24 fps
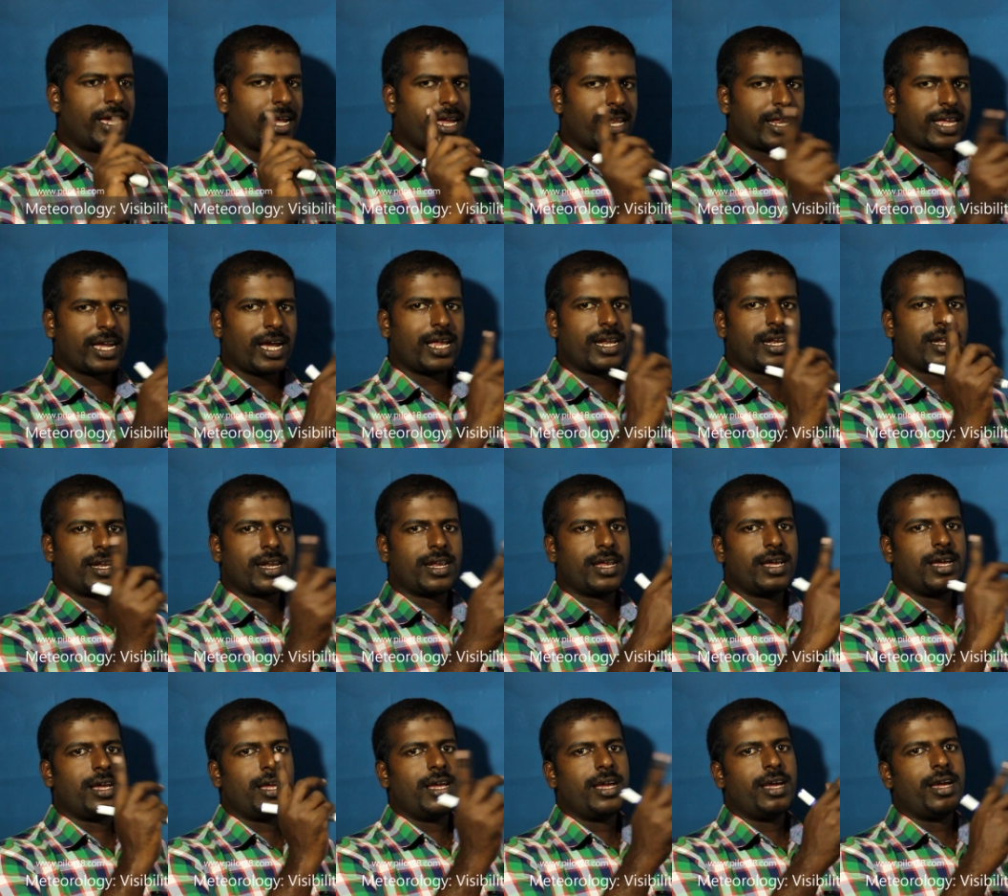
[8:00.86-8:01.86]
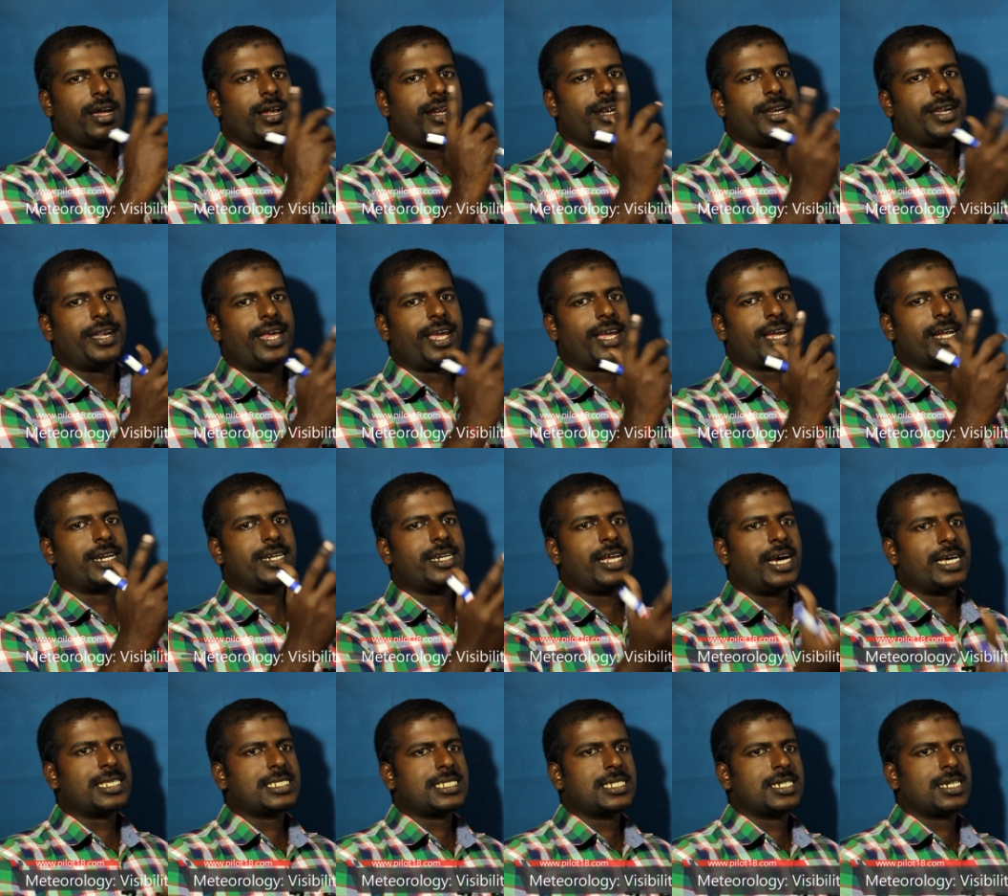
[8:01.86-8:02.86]
it can take
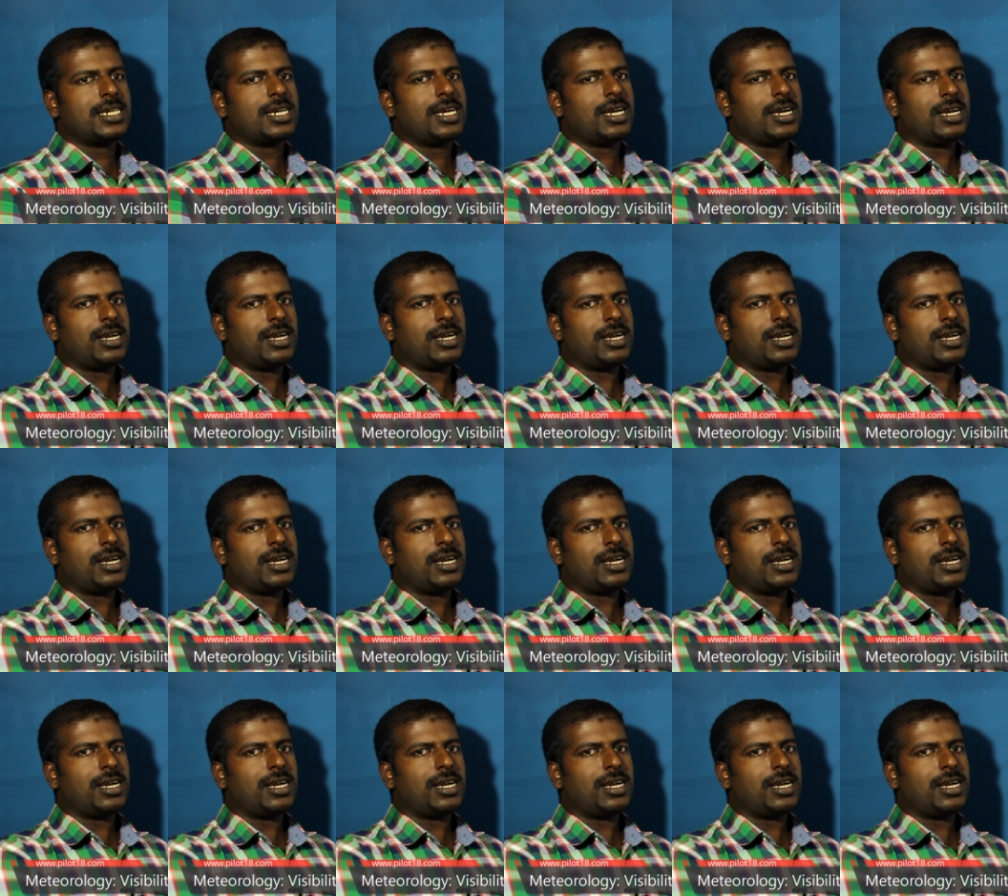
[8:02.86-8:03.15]
dust